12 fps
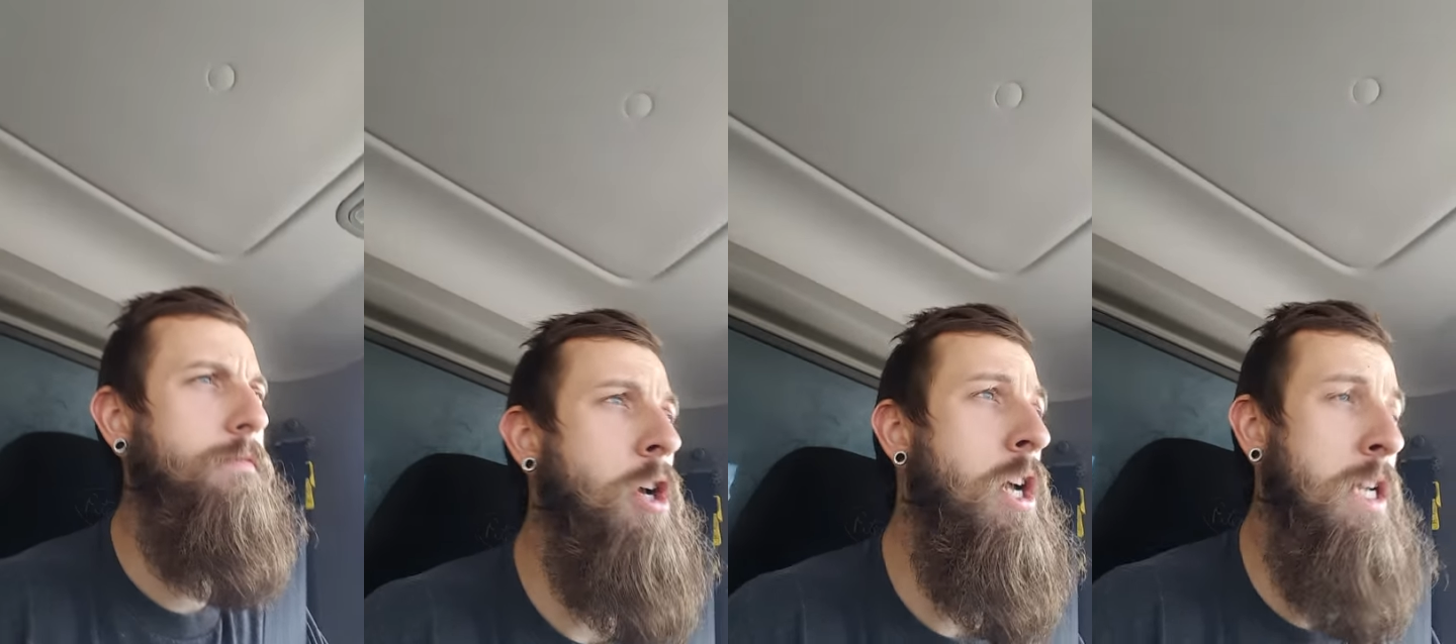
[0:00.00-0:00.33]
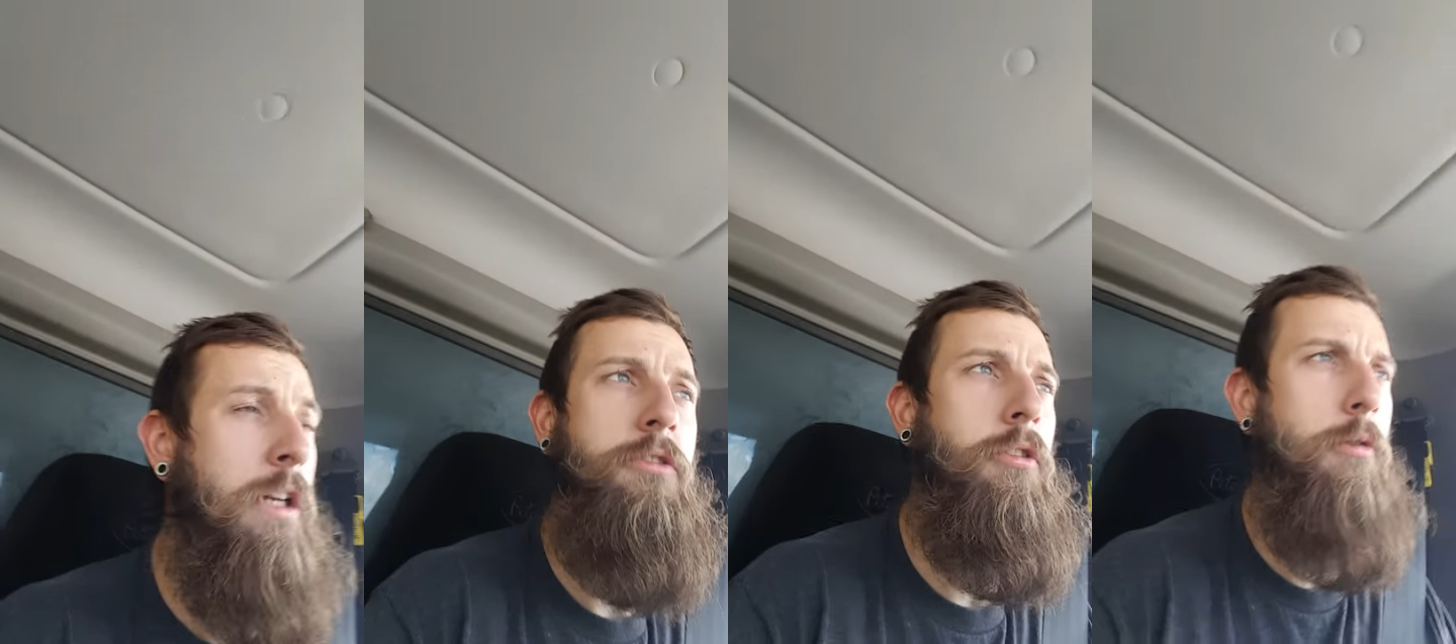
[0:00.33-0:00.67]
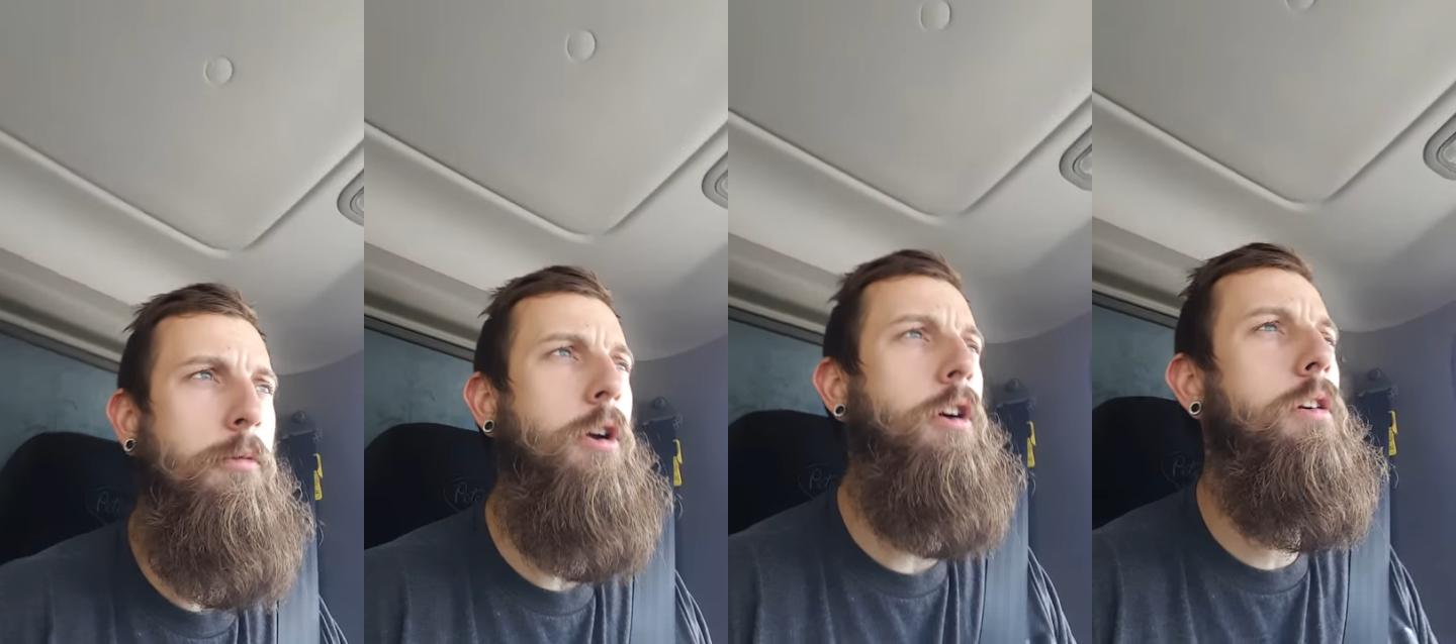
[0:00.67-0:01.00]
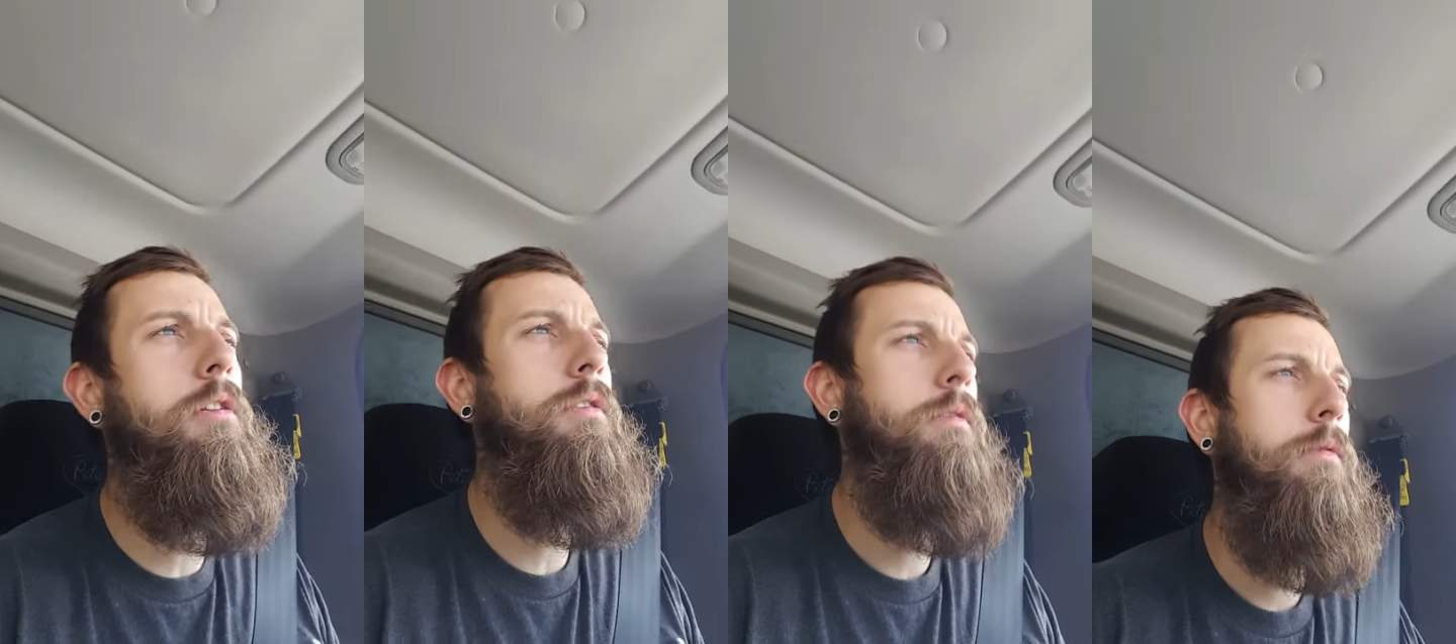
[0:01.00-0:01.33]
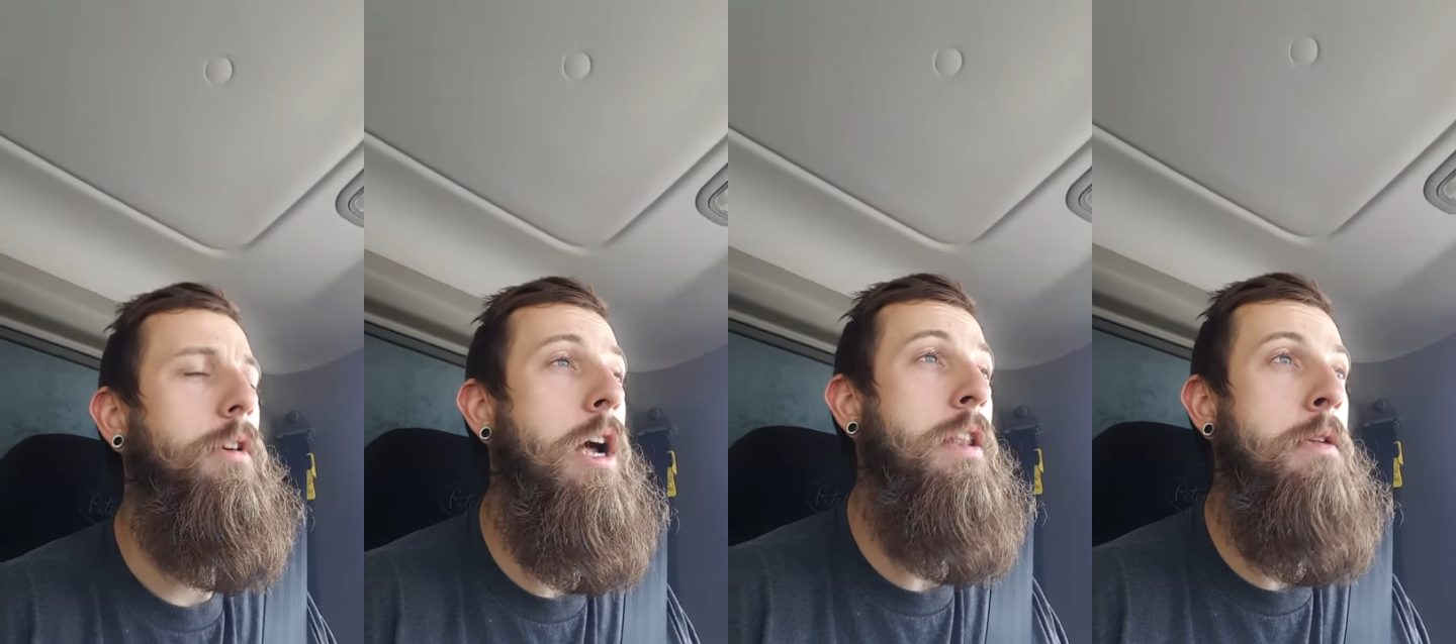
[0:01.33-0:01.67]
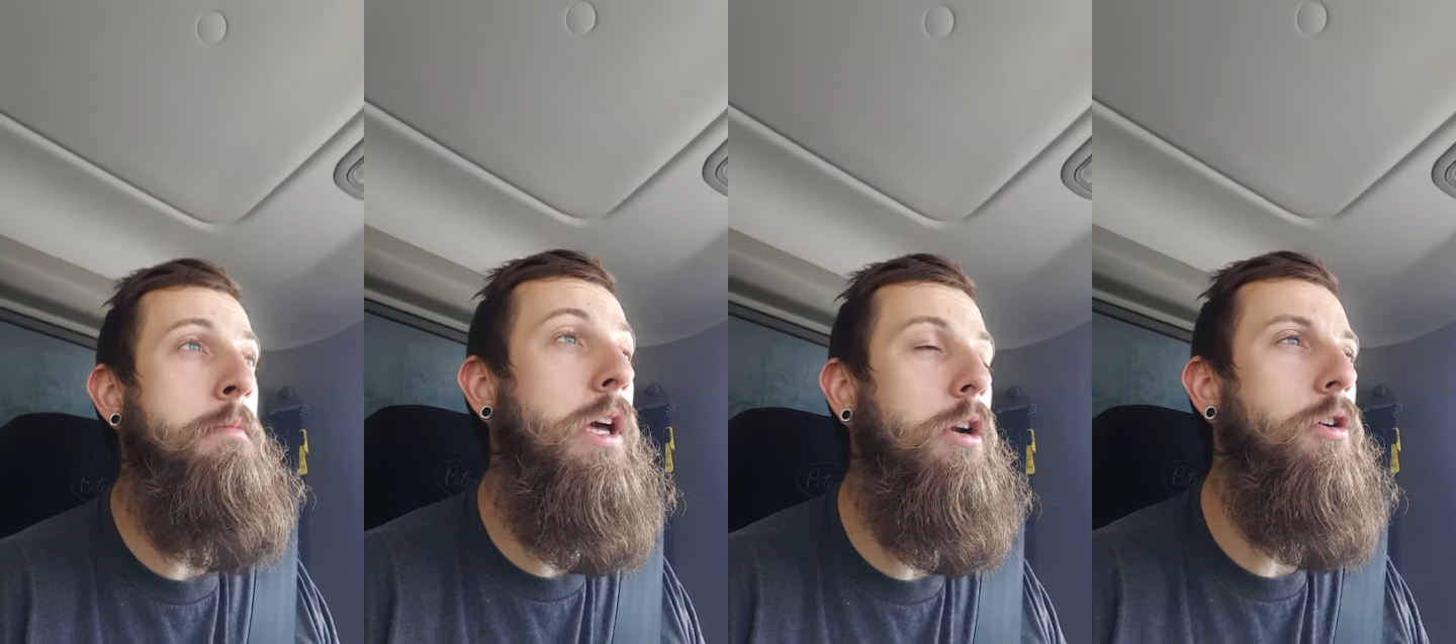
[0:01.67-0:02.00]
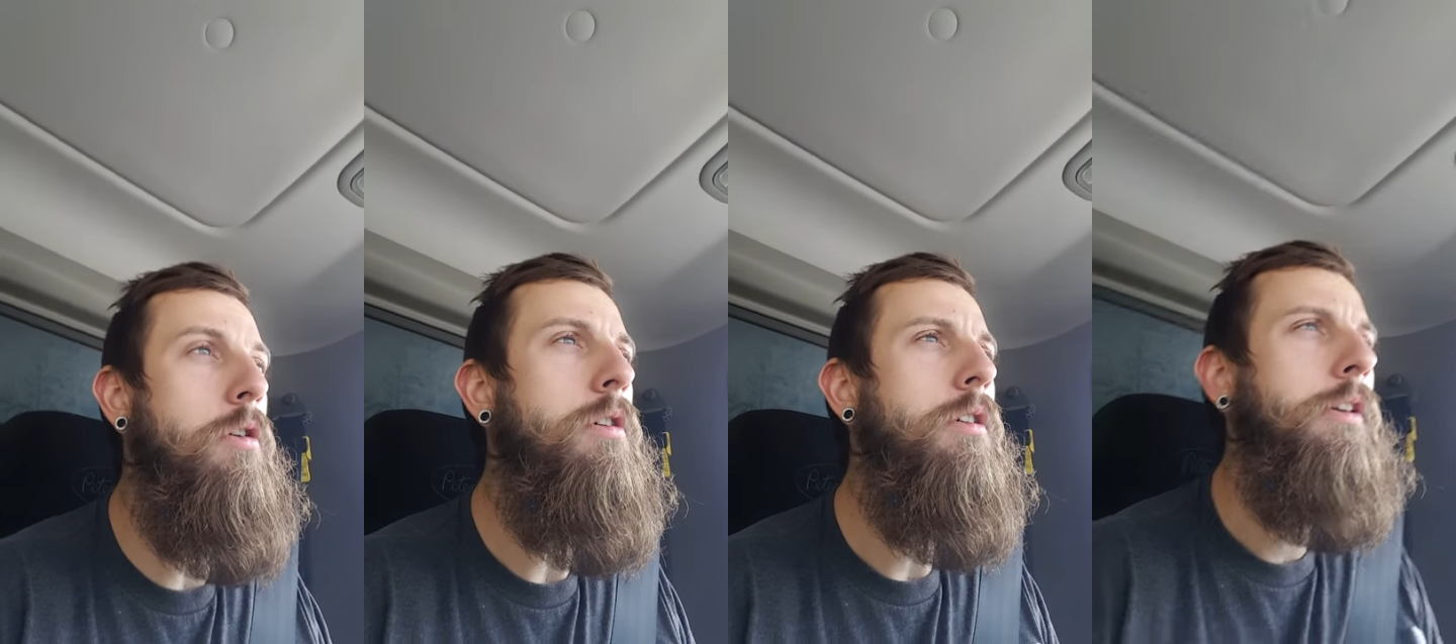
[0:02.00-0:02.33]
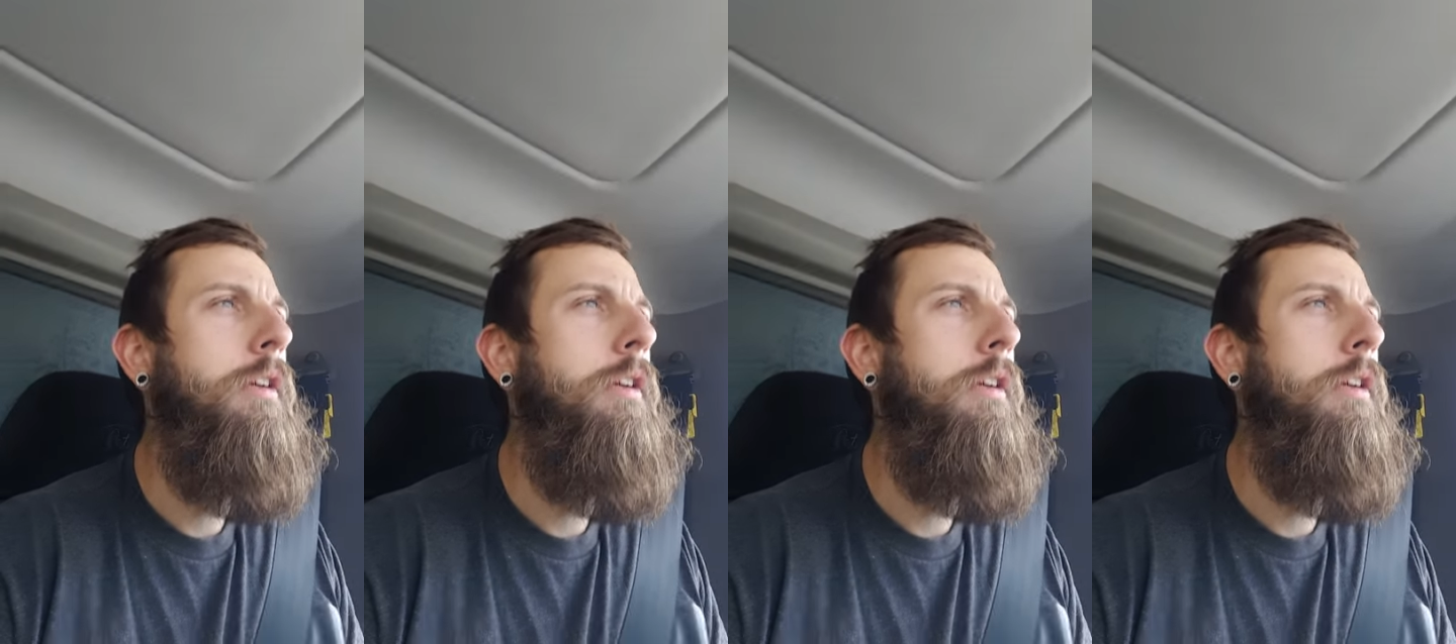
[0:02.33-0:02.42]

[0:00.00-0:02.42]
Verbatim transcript: Not next to the road, not in the middle,